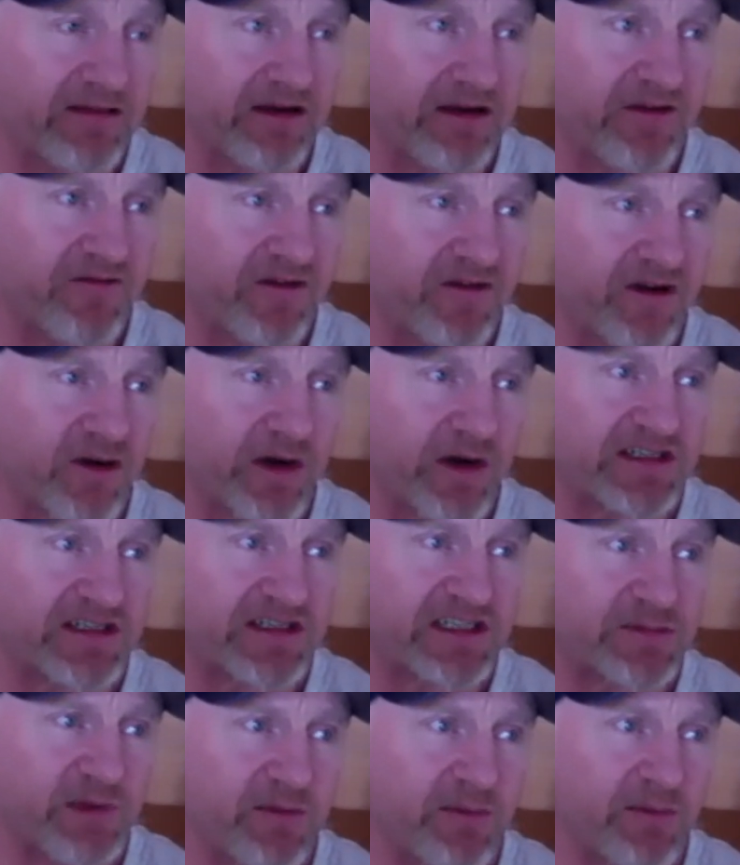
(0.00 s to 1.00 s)
different
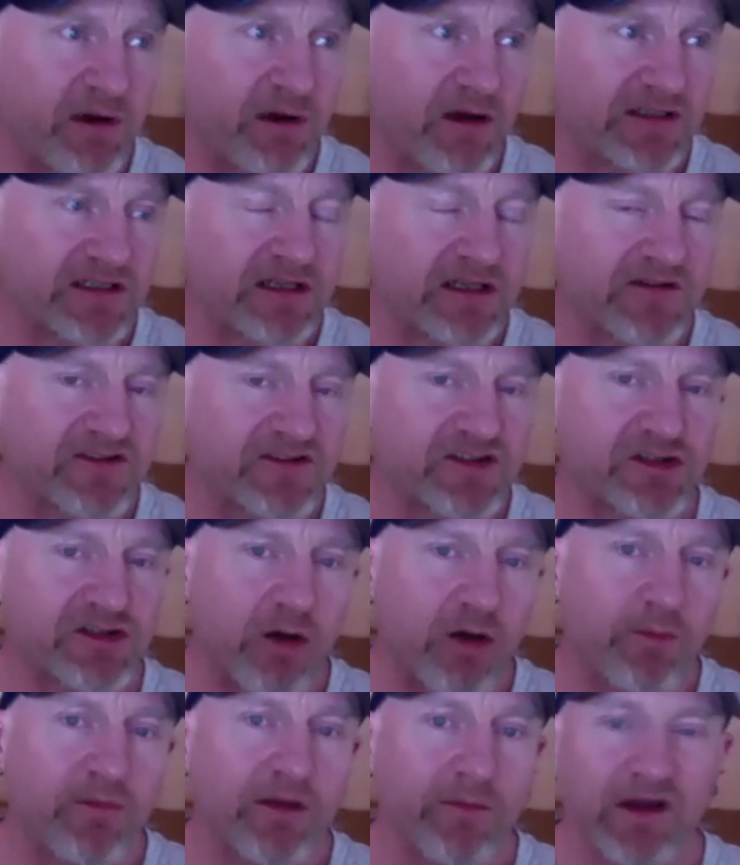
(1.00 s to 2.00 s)
questions people ask you. Just
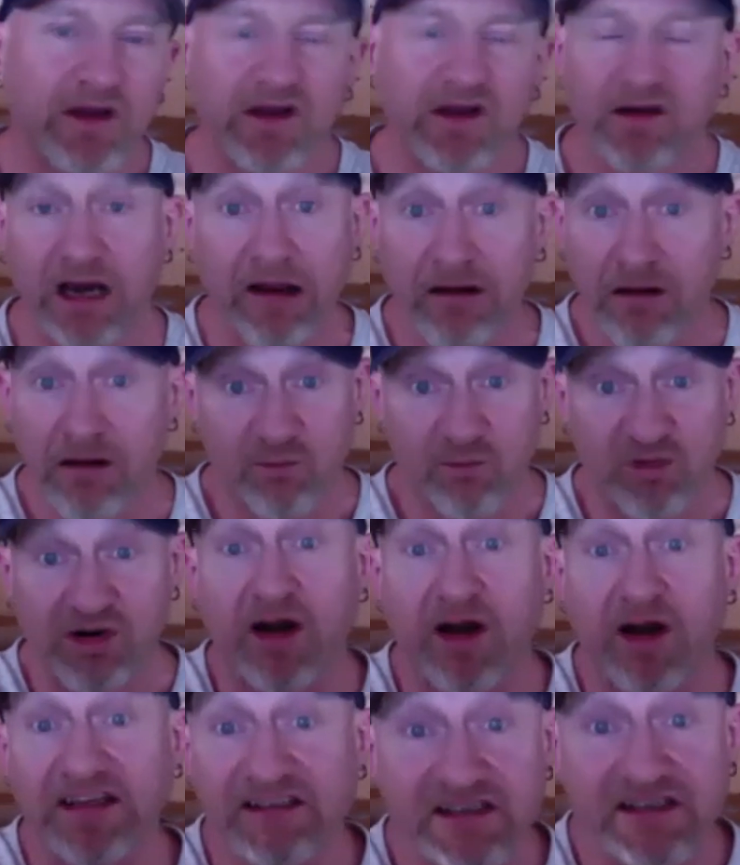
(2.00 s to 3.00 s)
stop them. You know,
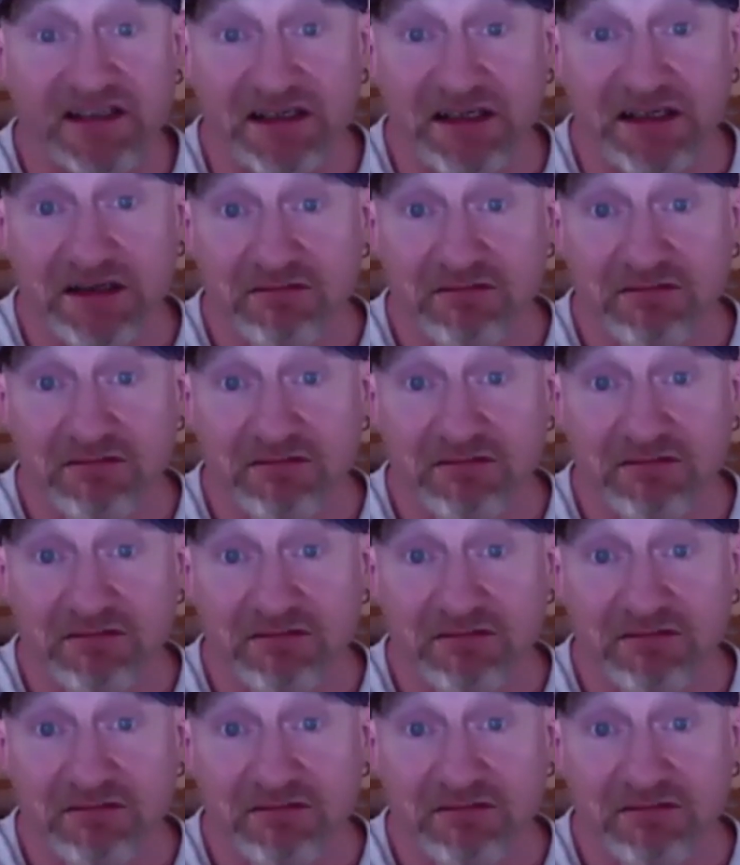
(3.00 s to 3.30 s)
price.